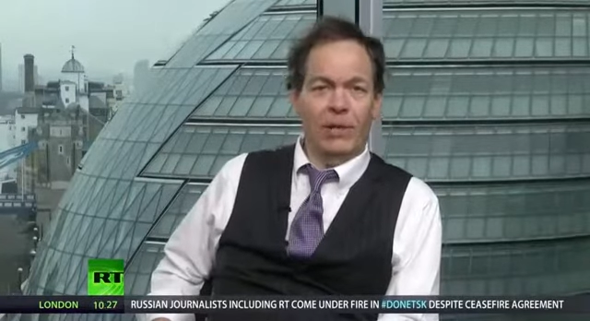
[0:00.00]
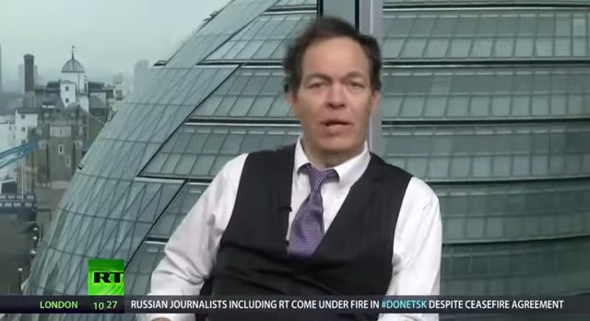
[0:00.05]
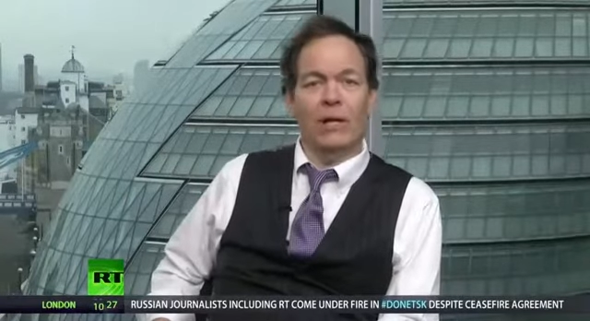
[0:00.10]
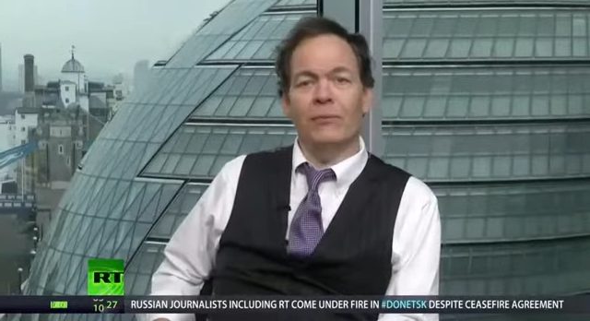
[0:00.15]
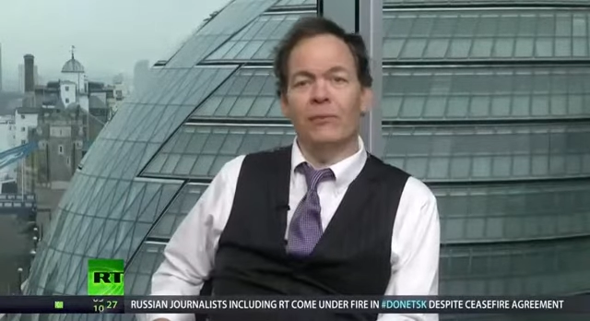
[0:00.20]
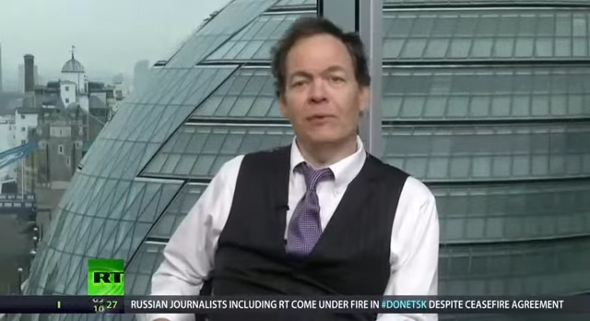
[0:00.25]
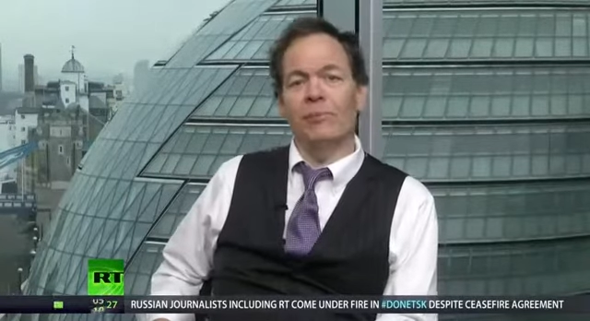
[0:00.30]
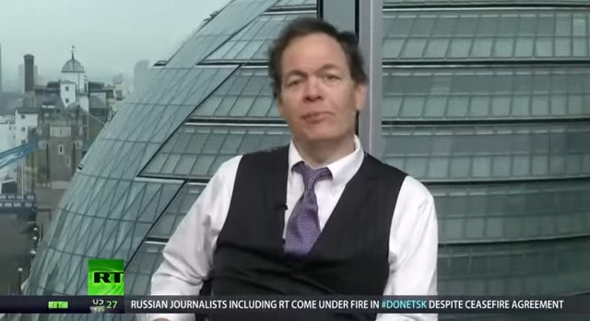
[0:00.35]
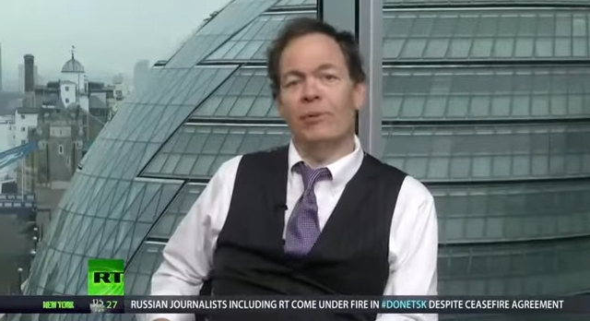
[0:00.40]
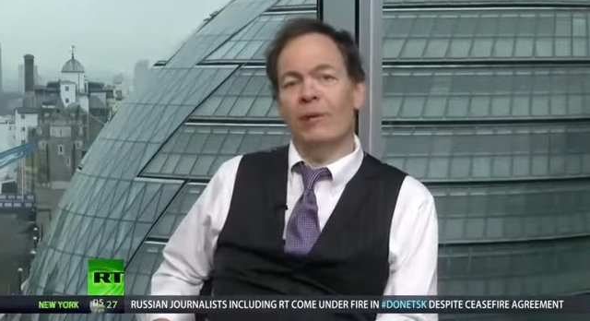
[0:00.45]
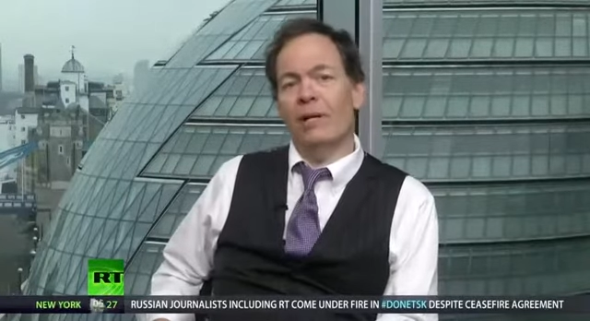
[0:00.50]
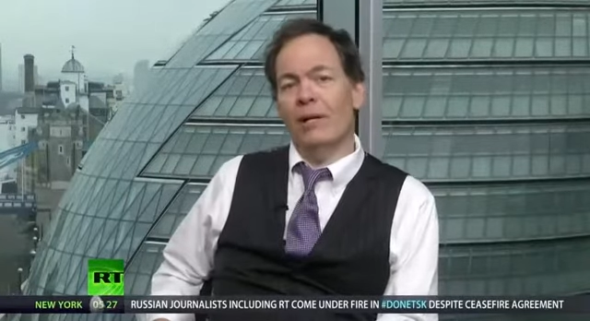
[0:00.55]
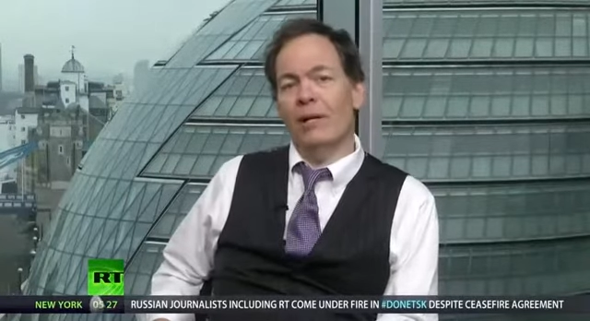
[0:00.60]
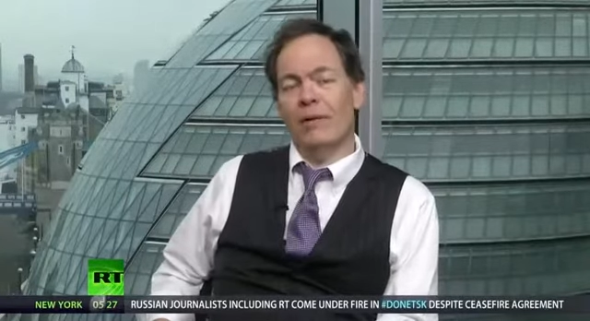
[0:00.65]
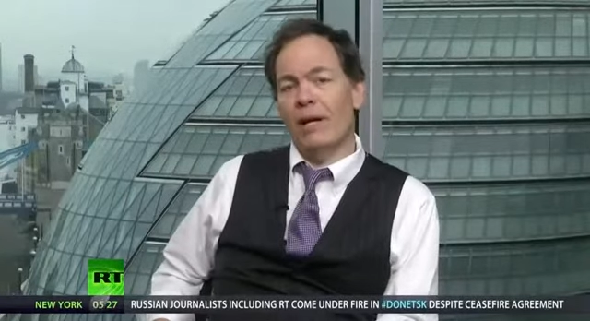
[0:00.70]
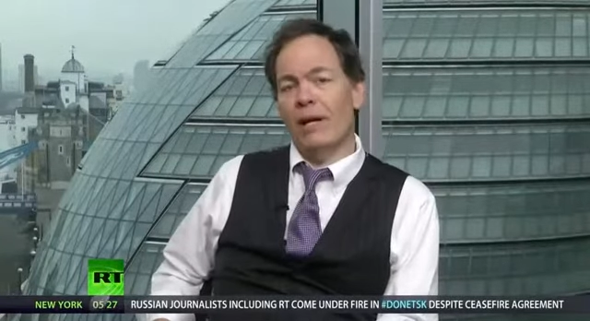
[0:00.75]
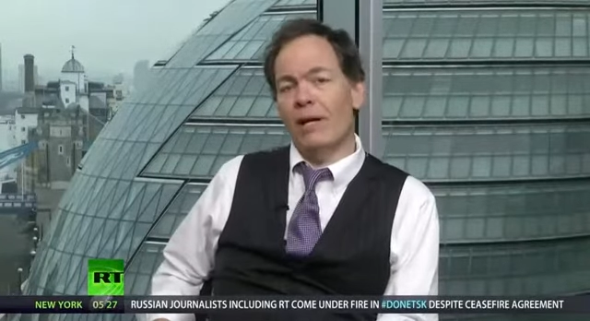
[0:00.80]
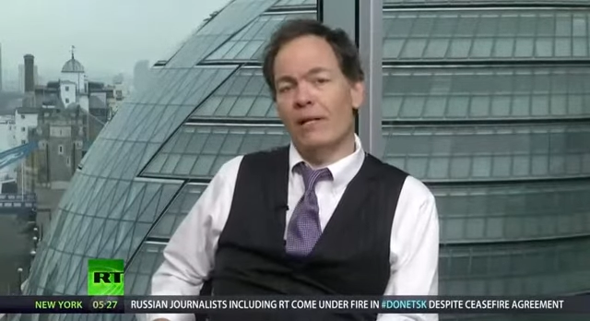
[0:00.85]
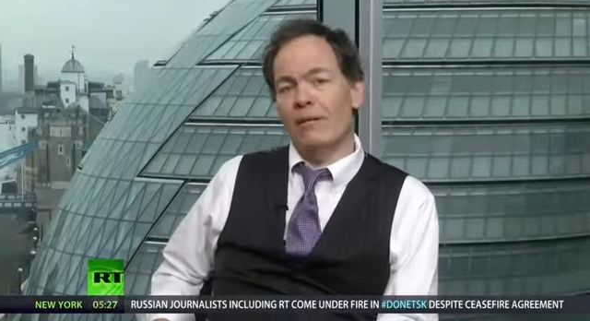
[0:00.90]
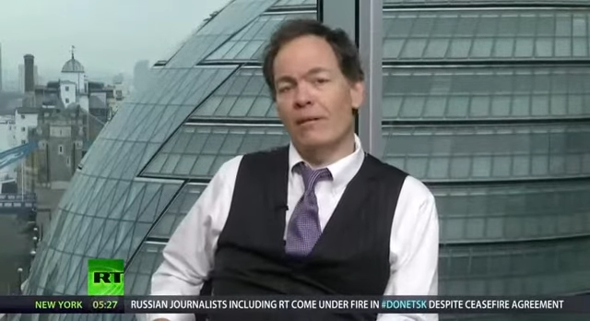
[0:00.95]
profit
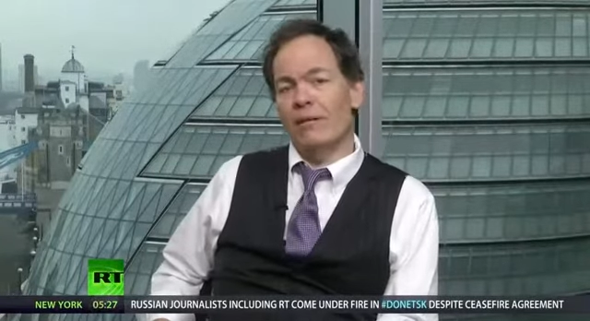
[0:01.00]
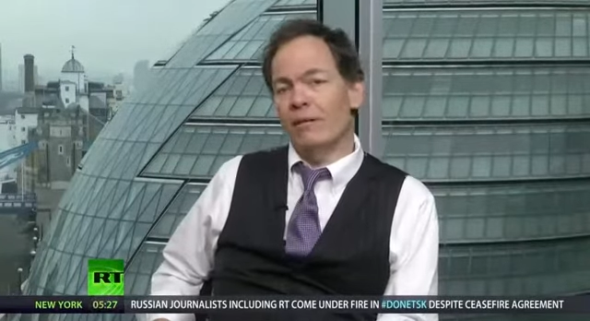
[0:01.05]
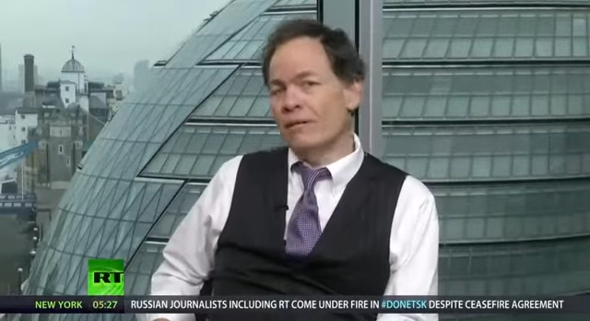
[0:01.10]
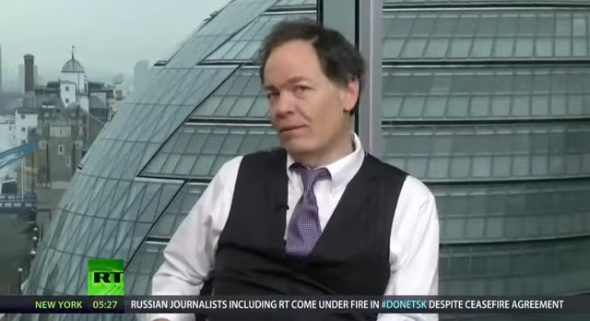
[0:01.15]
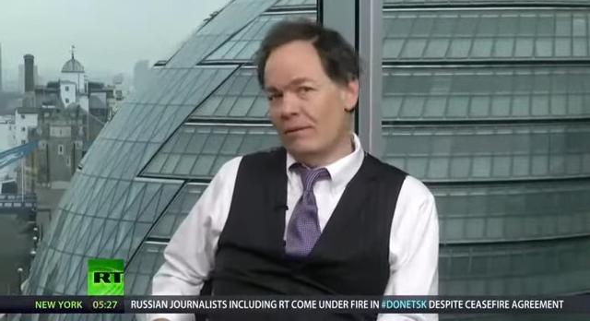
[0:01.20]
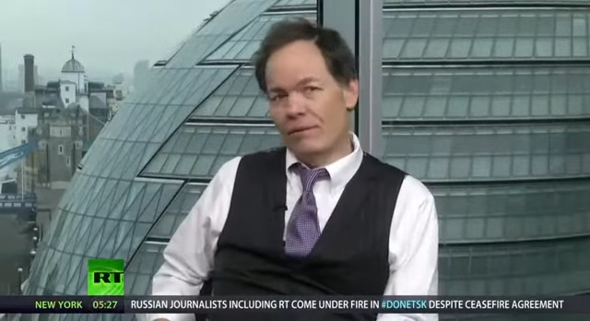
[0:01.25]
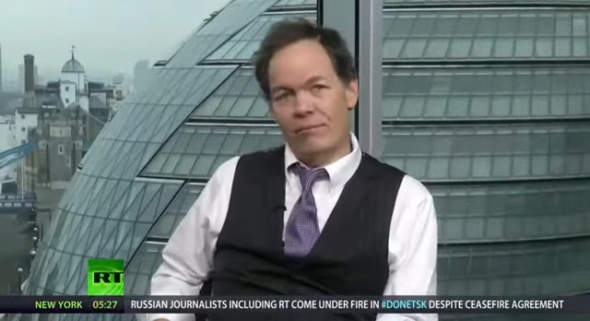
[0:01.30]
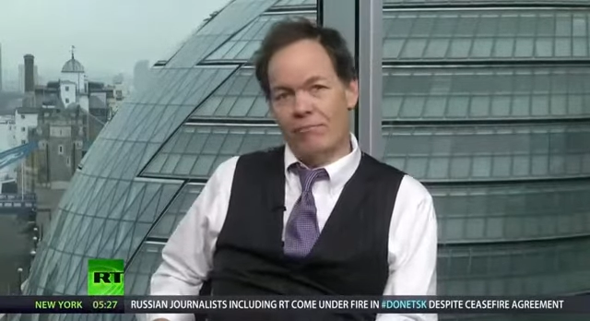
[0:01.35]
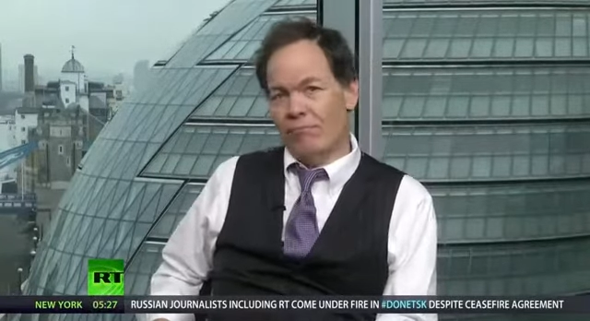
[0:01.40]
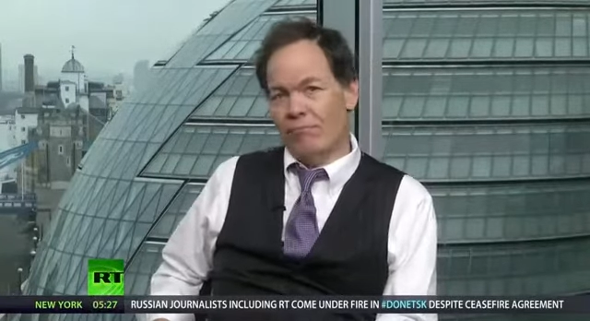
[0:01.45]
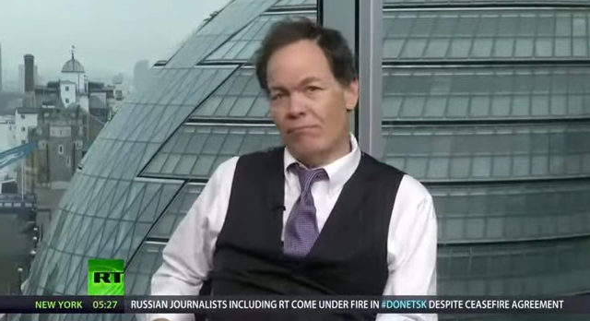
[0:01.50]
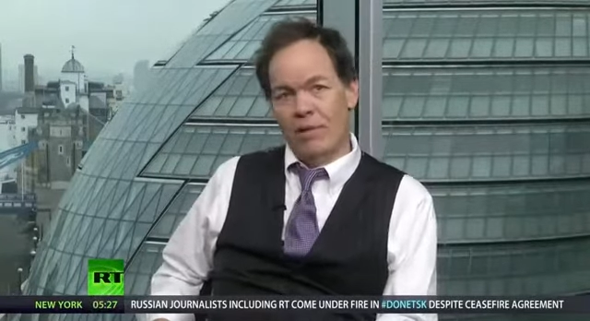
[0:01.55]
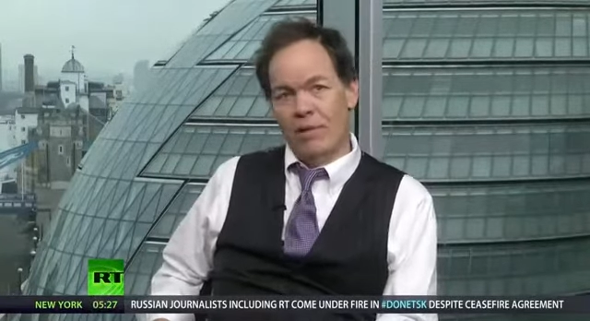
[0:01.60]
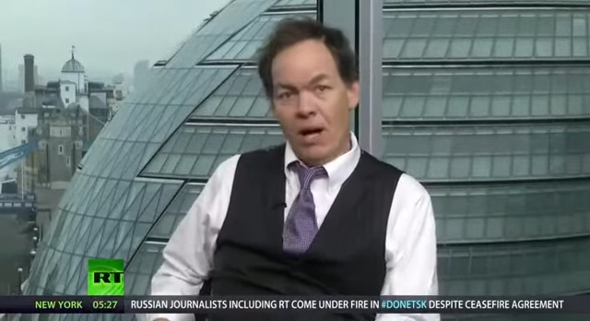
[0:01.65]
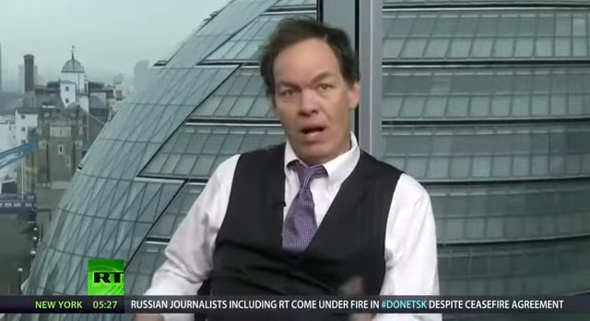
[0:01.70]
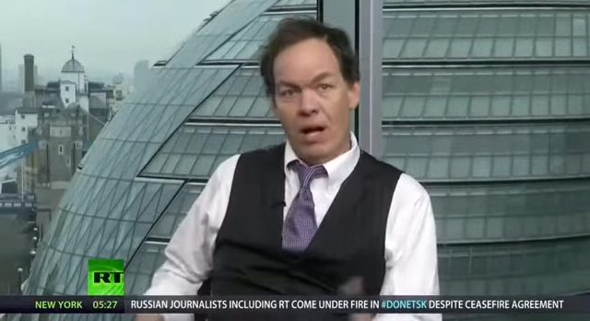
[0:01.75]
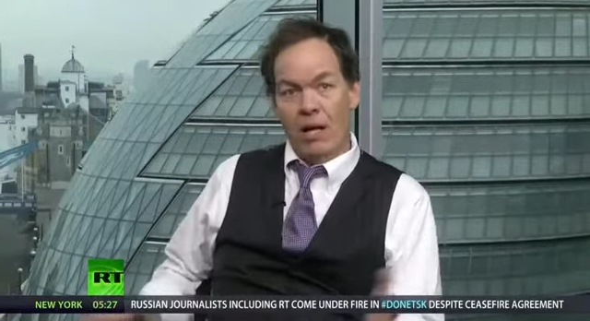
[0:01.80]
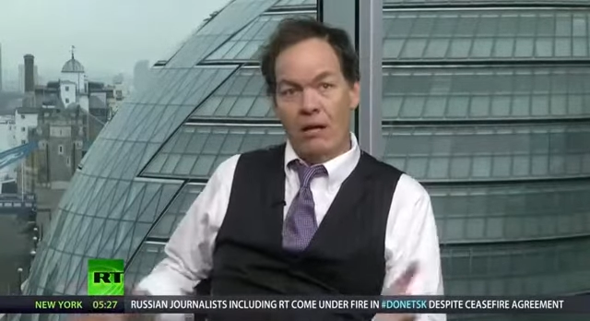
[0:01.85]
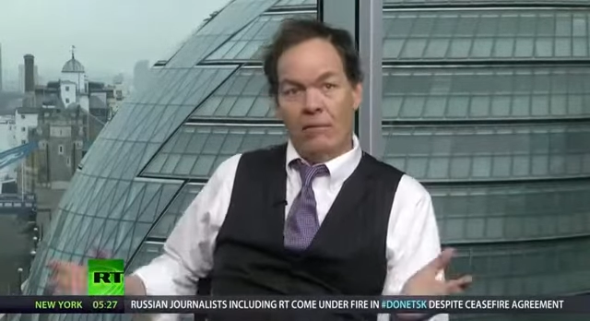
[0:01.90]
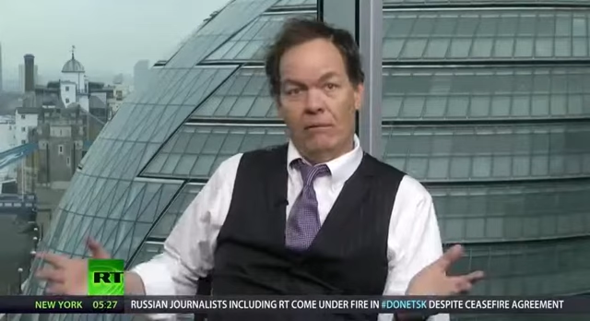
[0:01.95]
bring thy
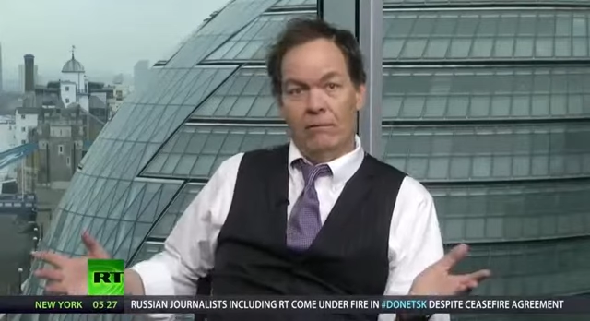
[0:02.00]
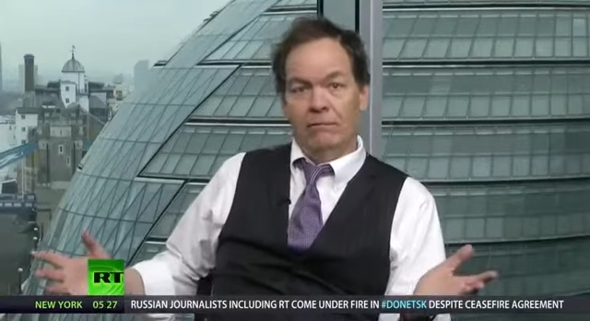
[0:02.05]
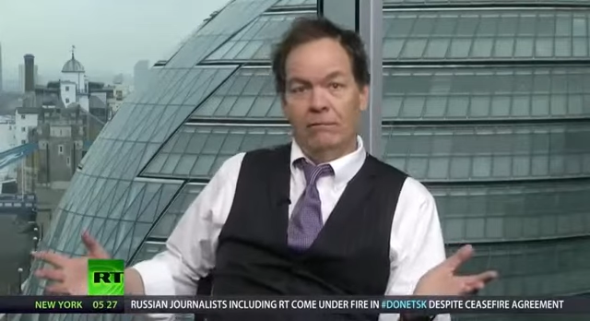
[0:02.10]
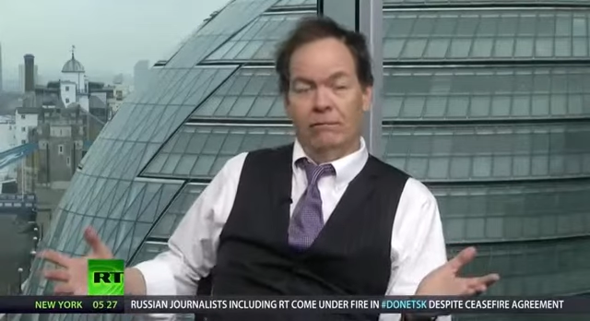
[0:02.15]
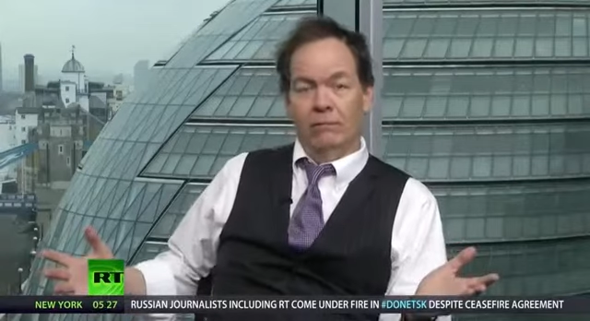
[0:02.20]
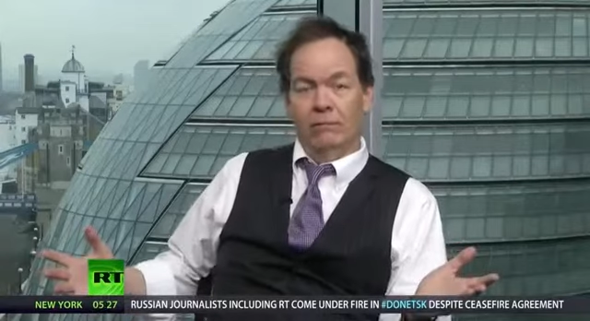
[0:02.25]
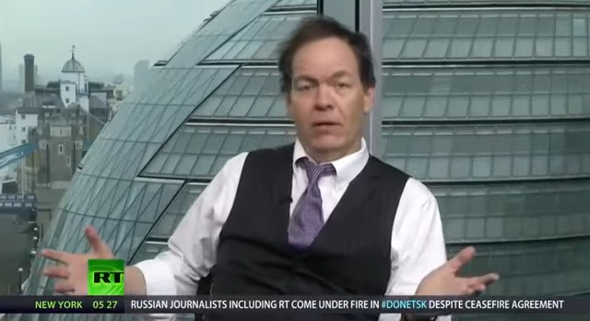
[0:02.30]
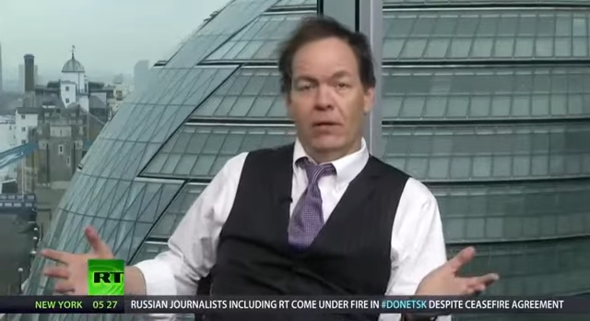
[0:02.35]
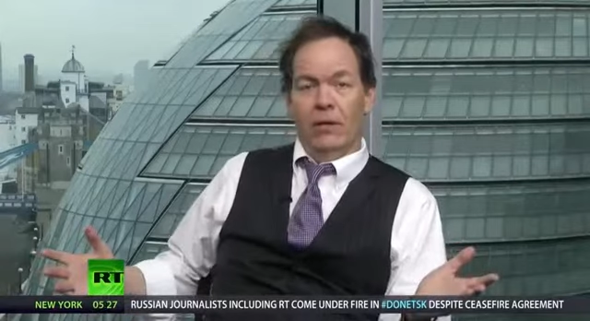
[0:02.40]
none.